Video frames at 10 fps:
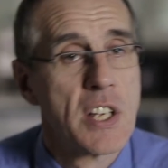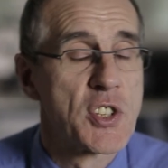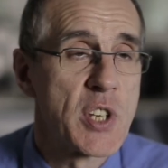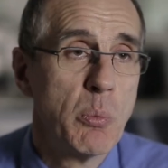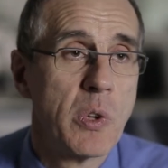
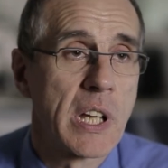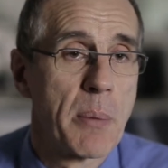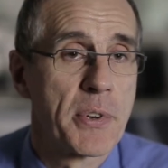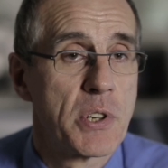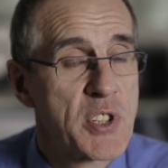Some will
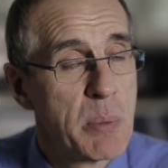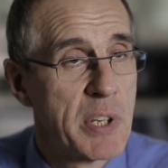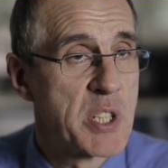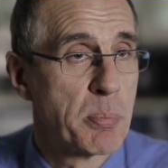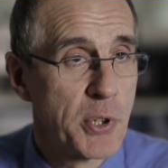come through
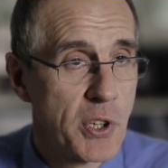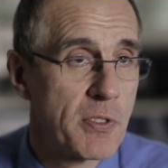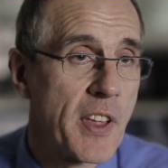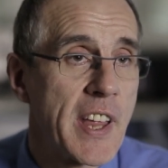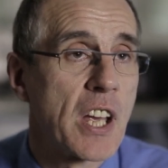simply to
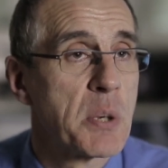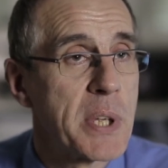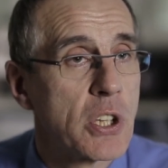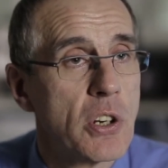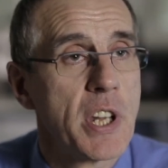prove that they're going to
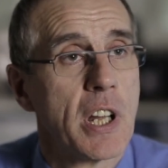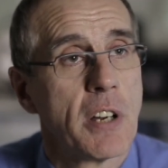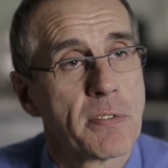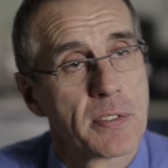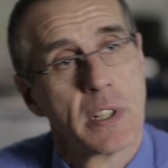be good
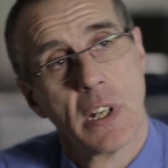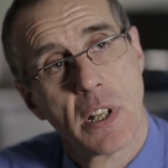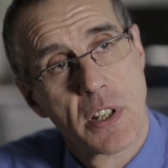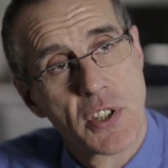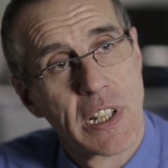enough
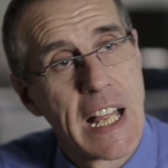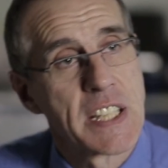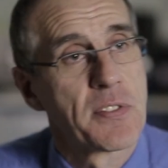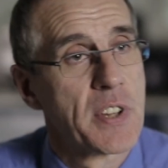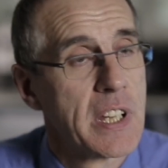to
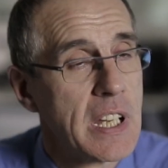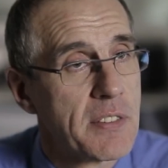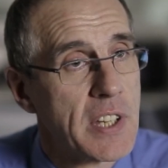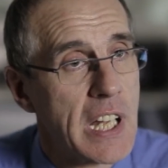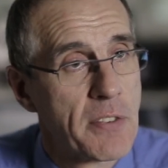last for the,
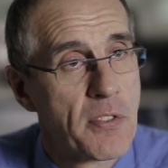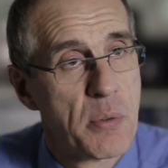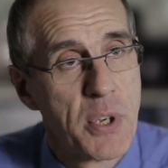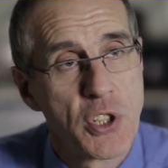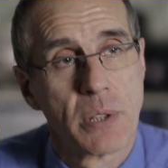the life of
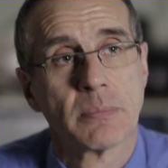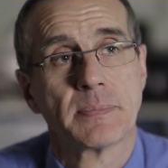the mission.